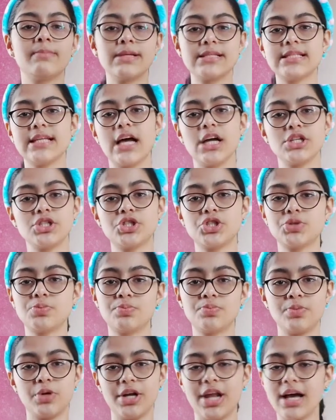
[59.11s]
massage
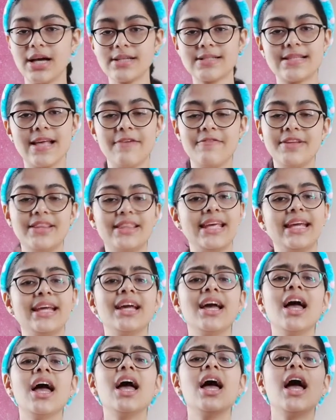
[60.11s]
products, everything.